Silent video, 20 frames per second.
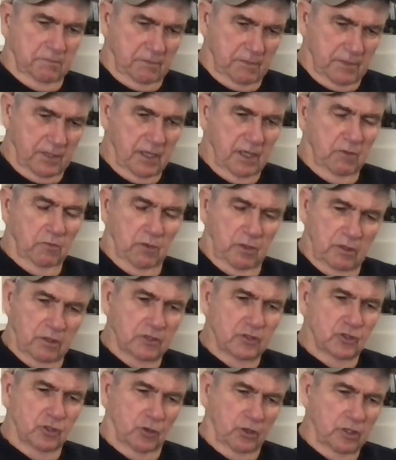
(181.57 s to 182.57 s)
yeah, well,
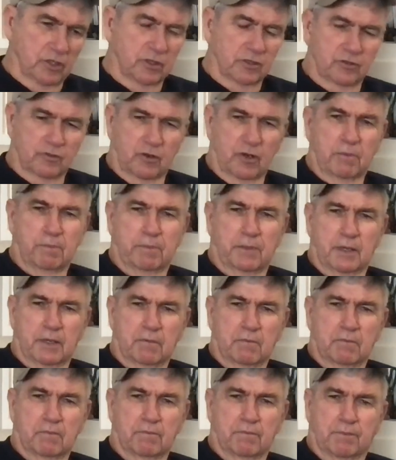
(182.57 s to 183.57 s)
enjoy your trip,
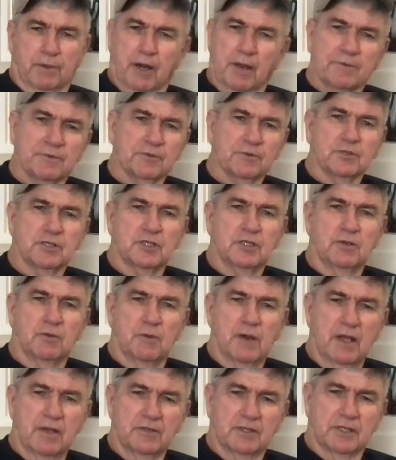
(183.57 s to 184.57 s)
and perhaps we'll see you
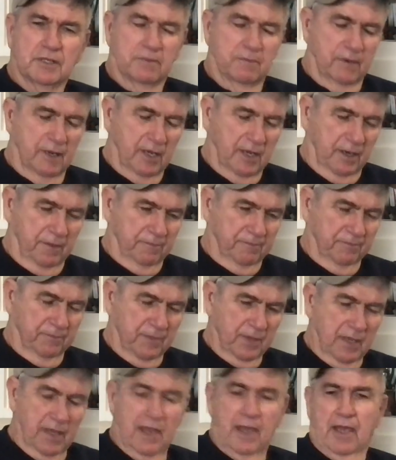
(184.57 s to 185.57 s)
around someday.
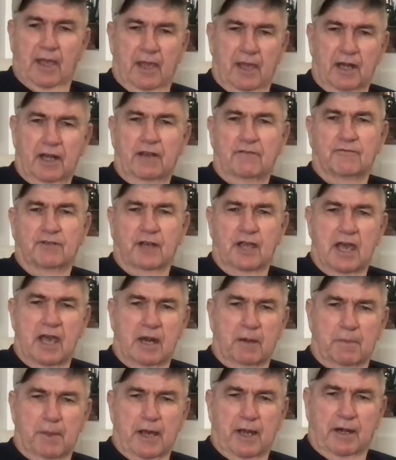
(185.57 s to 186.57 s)
And I forgot
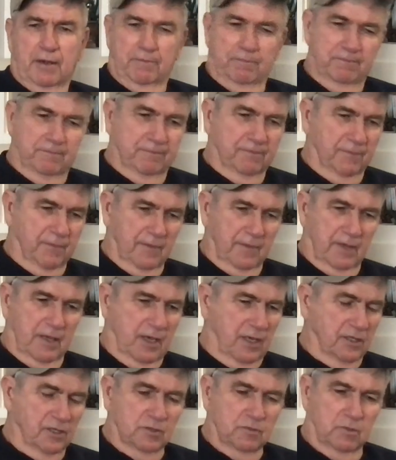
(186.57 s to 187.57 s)
about it.
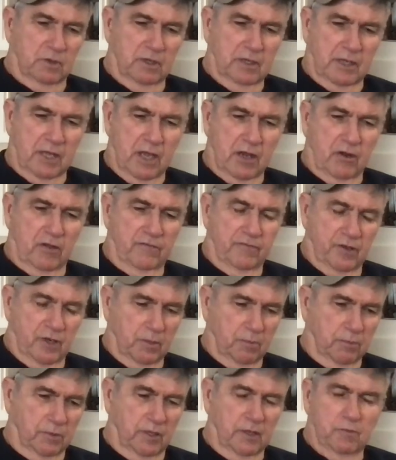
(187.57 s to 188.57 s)
I just got off the
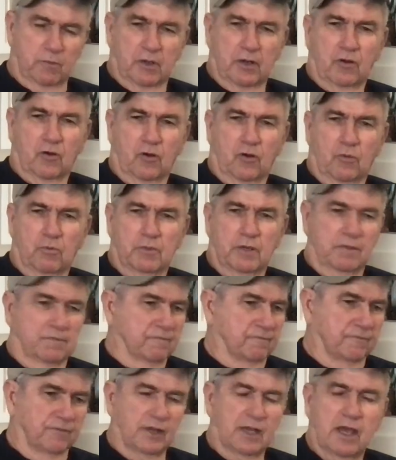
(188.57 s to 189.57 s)
airplane, went home, and
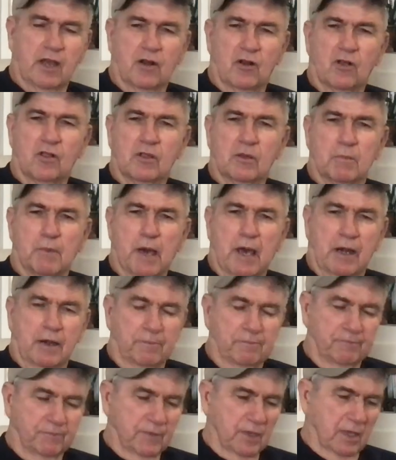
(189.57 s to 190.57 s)
forgot all about
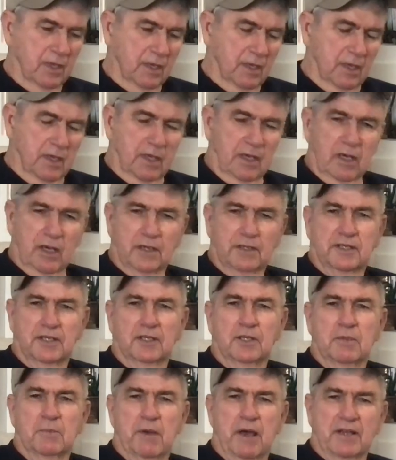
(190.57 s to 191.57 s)
it.
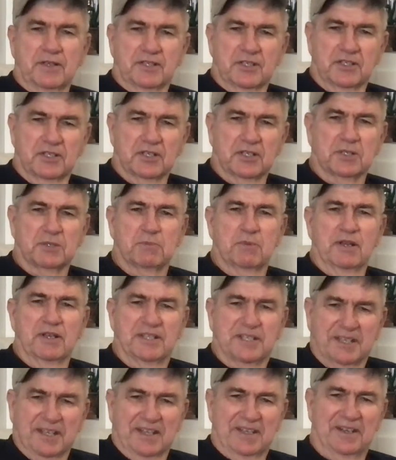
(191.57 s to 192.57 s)
Until about 6
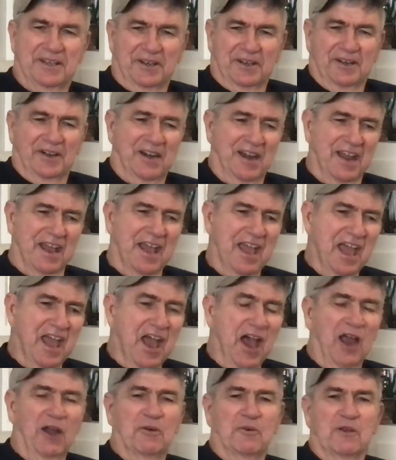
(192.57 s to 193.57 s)
months later,
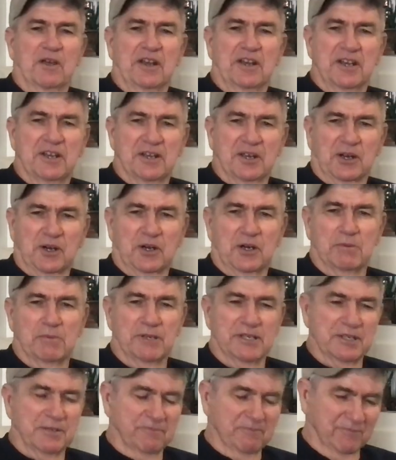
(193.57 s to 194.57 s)
I run into
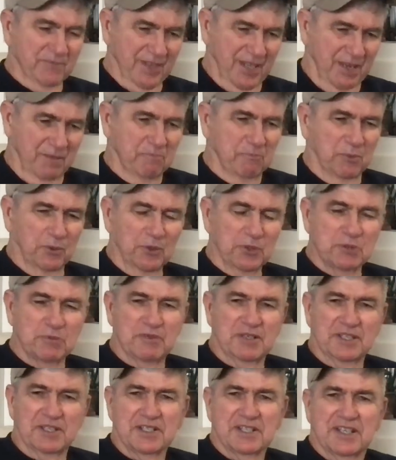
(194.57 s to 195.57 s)
Kirmus. He pulls
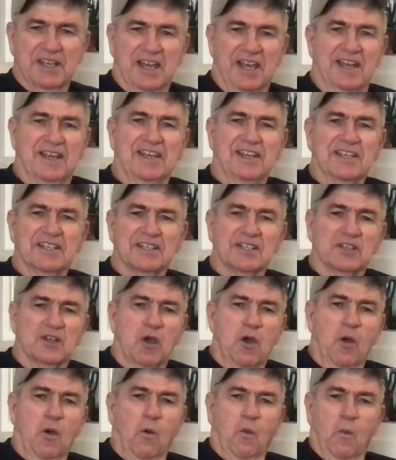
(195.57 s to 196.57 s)
me aside, and he says,
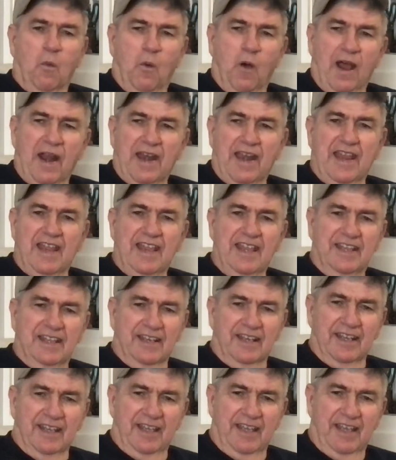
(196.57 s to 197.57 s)
what
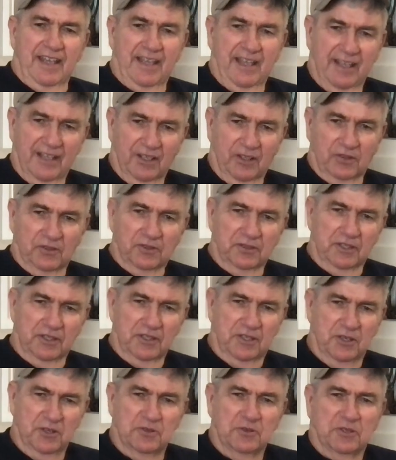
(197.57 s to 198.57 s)
in the hell
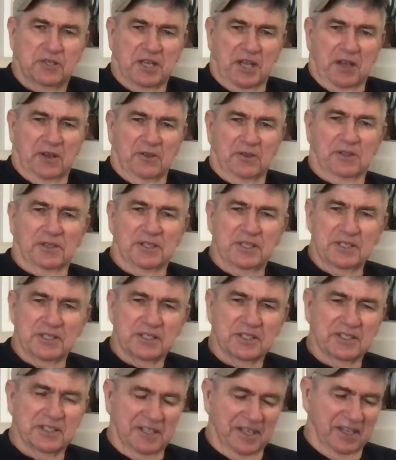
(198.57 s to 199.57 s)
did you tell
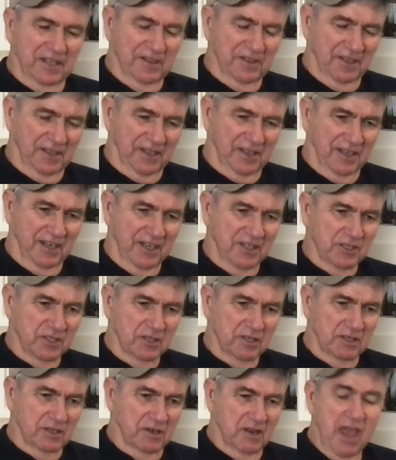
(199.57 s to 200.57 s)
Lisa Daly? And I said,
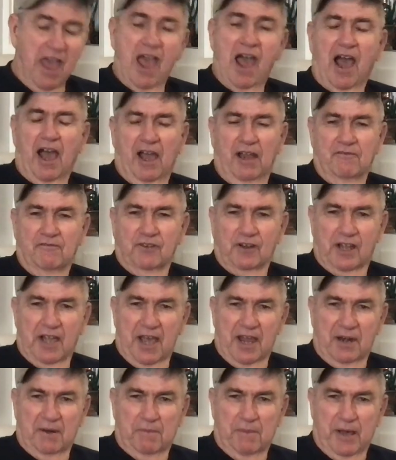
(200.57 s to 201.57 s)
I
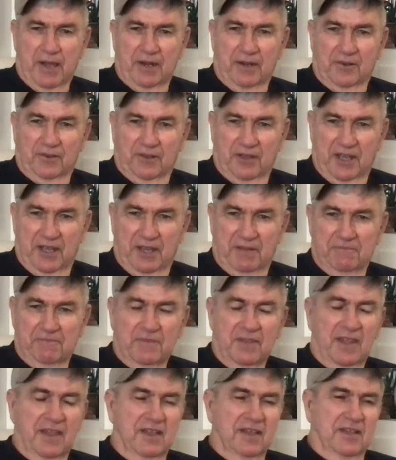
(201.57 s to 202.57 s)
forgot about it, okay?
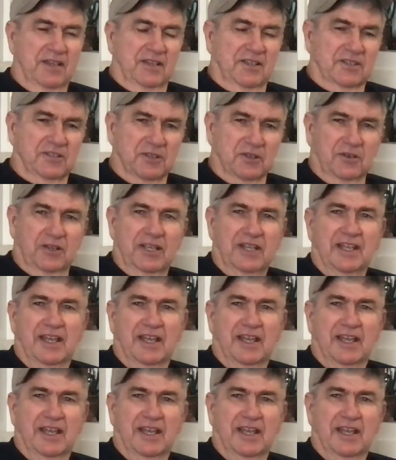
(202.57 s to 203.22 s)
So